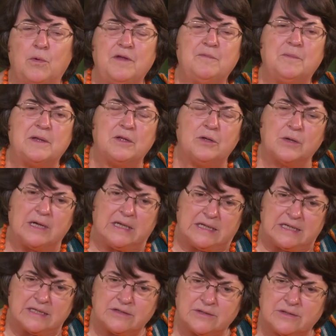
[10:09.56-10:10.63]
We've been
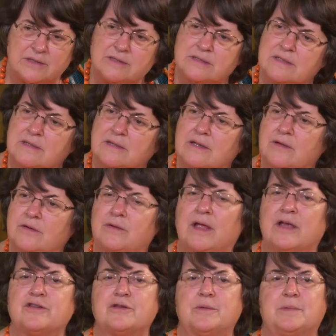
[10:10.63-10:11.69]
looking into this at the
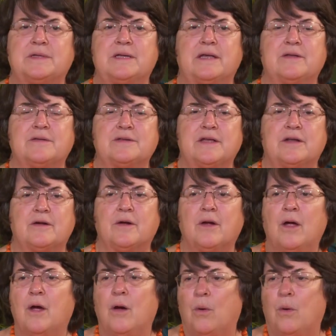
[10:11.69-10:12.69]
International Potato Center.